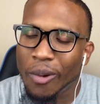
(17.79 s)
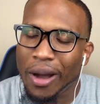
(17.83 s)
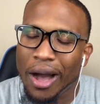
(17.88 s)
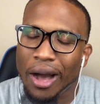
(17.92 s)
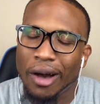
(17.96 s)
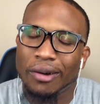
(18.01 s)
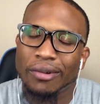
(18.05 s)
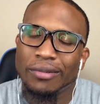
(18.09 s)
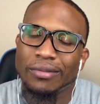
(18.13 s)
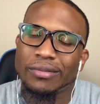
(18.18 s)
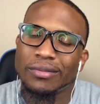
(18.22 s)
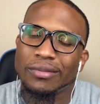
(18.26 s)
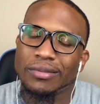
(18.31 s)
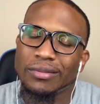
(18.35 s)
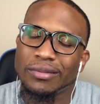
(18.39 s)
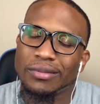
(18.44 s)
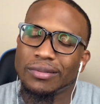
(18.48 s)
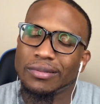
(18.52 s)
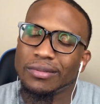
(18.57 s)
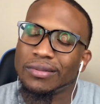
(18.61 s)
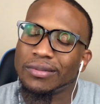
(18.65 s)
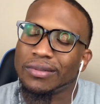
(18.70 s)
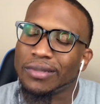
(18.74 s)
out
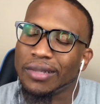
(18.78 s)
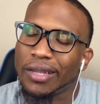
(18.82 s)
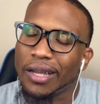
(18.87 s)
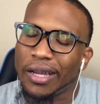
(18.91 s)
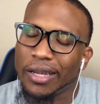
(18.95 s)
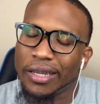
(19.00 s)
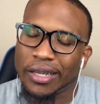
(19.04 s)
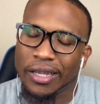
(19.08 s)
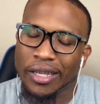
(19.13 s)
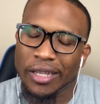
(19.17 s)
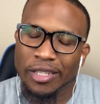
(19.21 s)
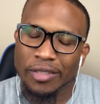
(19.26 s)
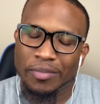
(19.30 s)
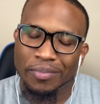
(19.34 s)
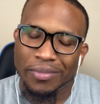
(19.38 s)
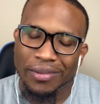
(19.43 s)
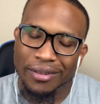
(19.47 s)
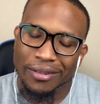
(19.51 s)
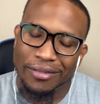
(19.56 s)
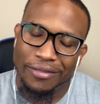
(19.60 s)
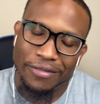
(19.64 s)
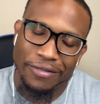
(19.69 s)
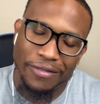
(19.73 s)
against
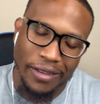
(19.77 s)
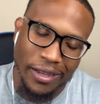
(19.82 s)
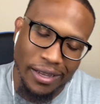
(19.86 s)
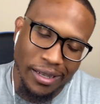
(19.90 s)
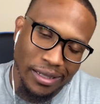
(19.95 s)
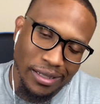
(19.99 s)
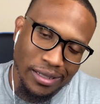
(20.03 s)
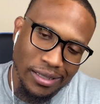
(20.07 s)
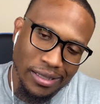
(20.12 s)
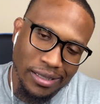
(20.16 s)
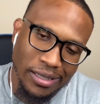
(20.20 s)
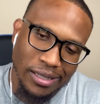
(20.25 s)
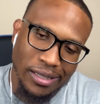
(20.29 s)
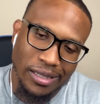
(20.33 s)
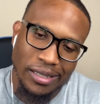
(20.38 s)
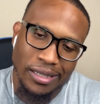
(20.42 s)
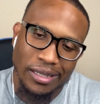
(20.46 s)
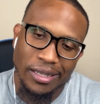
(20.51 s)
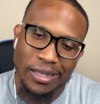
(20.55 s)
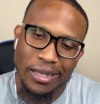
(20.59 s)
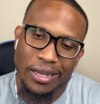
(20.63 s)
BlueFace?